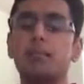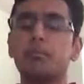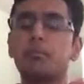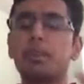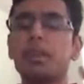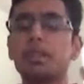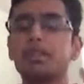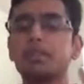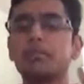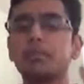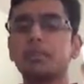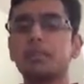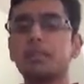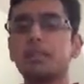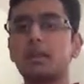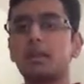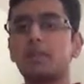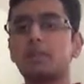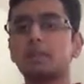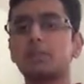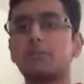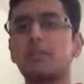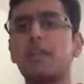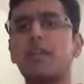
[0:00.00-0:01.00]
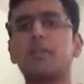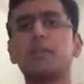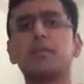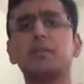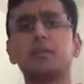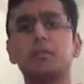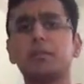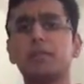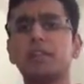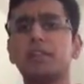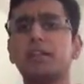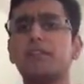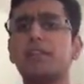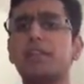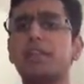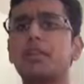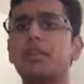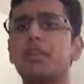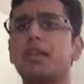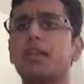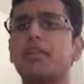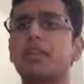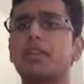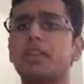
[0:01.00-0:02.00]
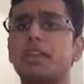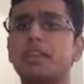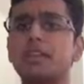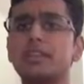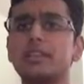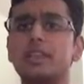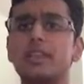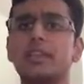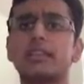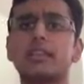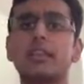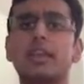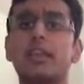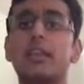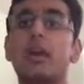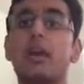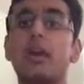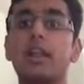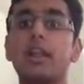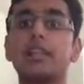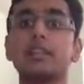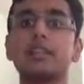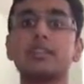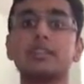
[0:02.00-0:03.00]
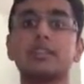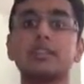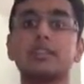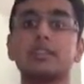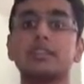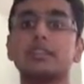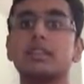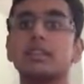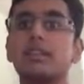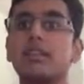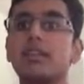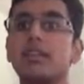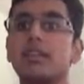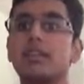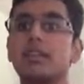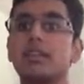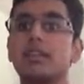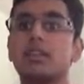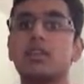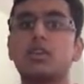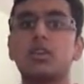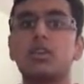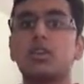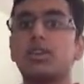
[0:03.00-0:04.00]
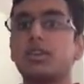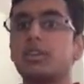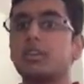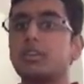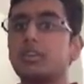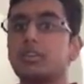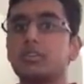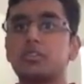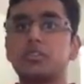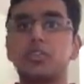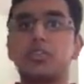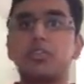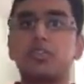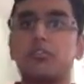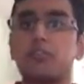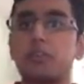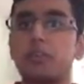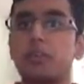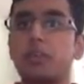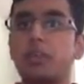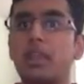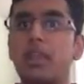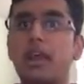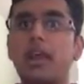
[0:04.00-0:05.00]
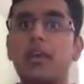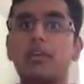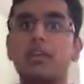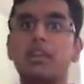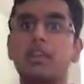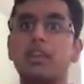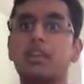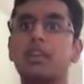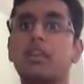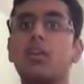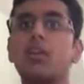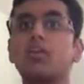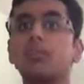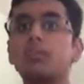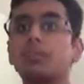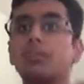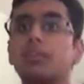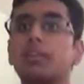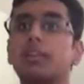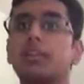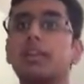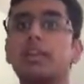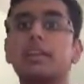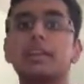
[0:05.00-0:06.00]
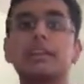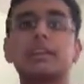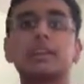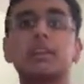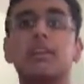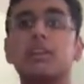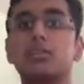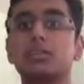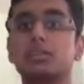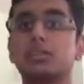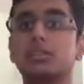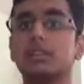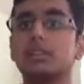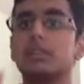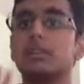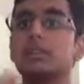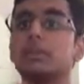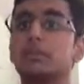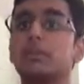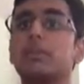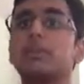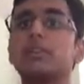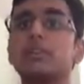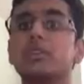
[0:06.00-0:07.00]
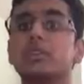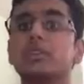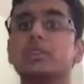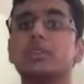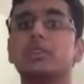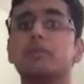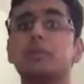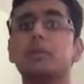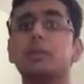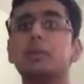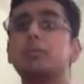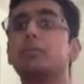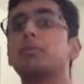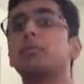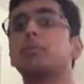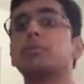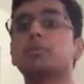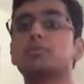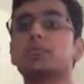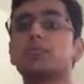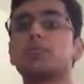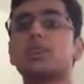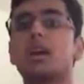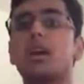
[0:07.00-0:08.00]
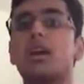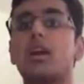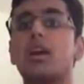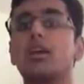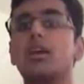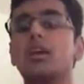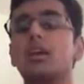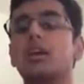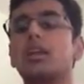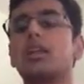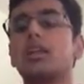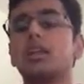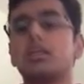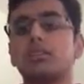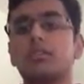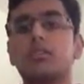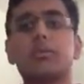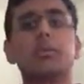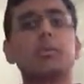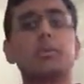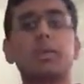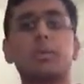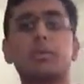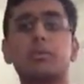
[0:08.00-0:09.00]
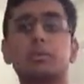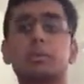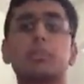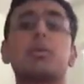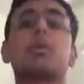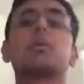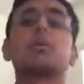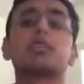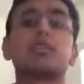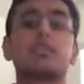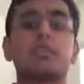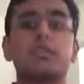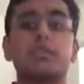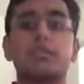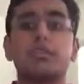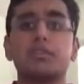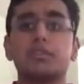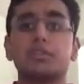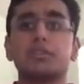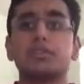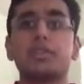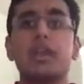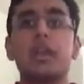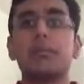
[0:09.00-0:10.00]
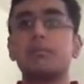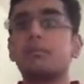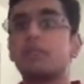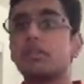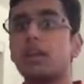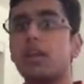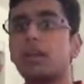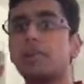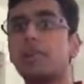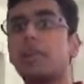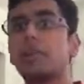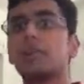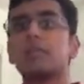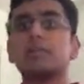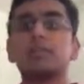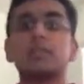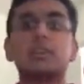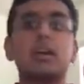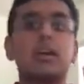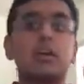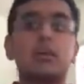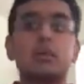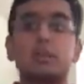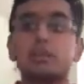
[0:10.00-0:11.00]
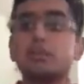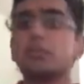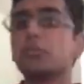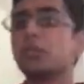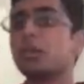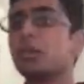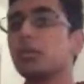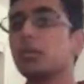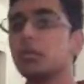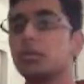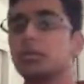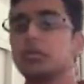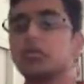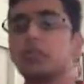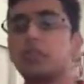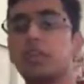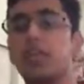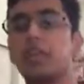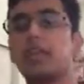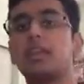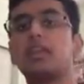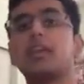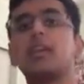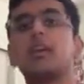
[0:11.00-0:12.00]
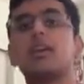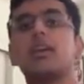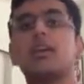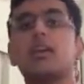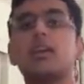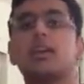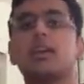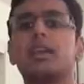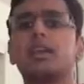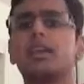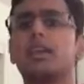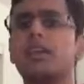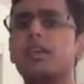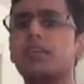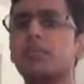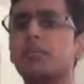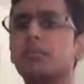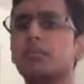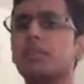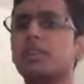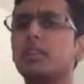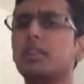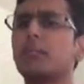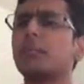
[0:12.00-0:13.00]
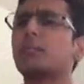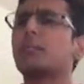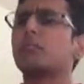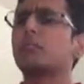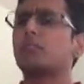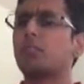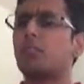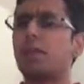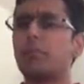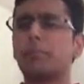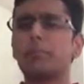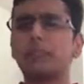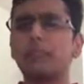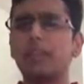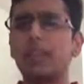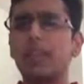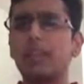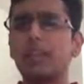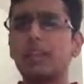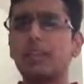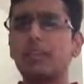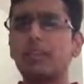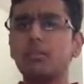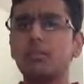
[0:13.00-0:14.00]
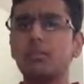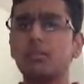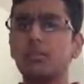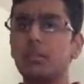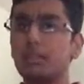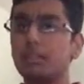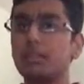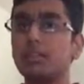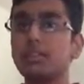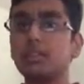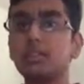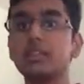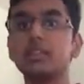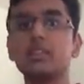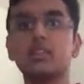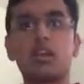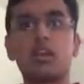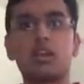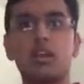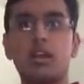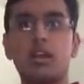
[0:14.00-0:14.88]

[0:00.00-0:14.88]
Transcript: brought something that was very real, very authentic, that audiences couldn't discern from reality. And ultimately, I think also the experience of people who saw the Blair Witch Project for the first time and not being able to tell what's real, what's fake, can never really be replicated with these,